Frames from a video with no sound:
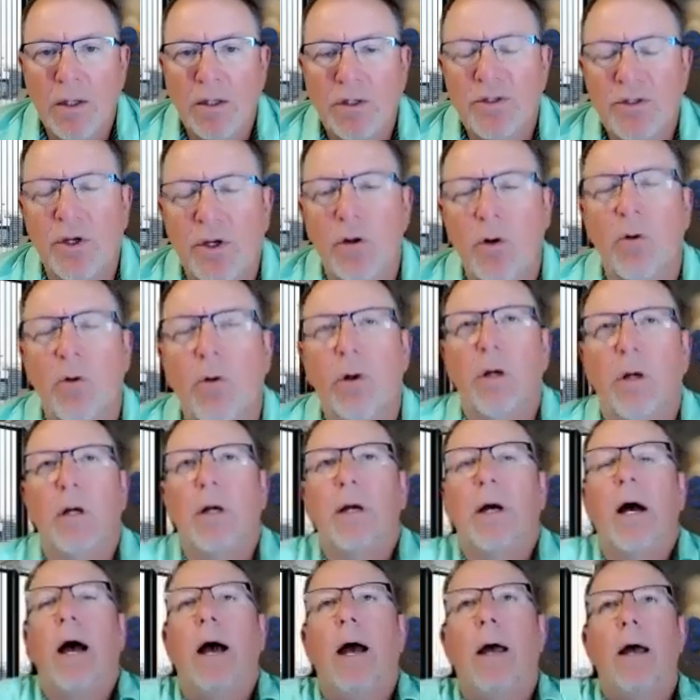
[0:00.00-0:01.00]
So
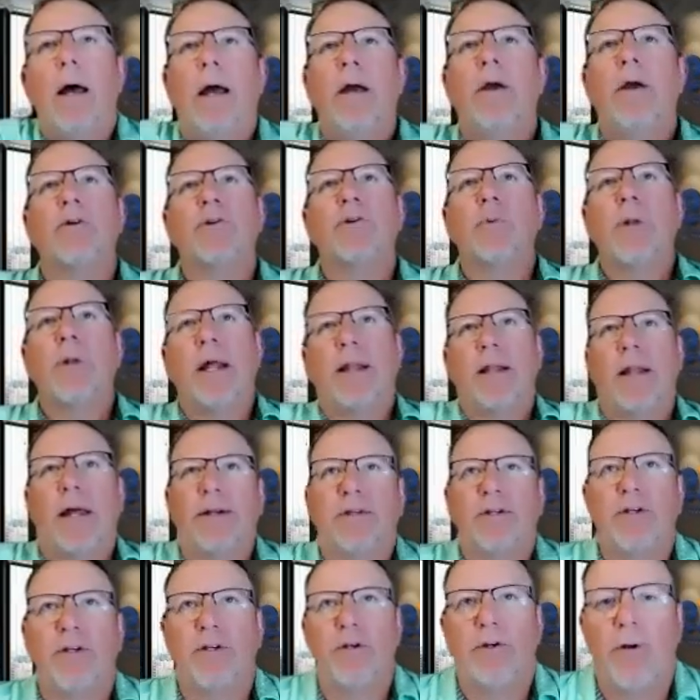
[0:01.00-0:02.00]
here's what I'd
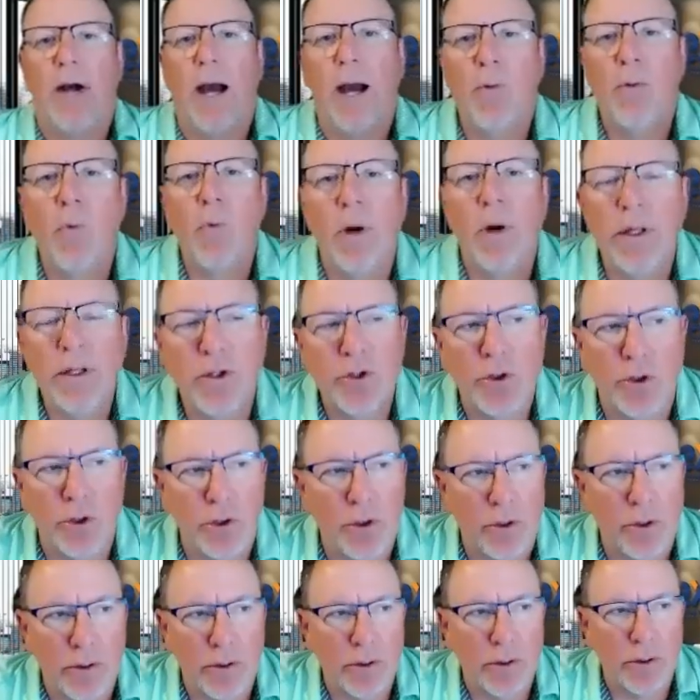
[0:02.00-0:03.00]
like to do. I want
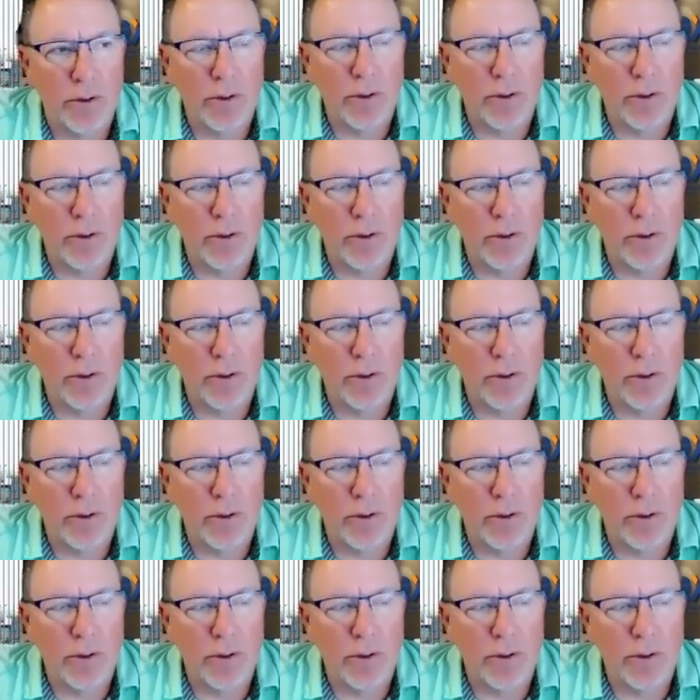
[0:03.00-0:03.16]
your,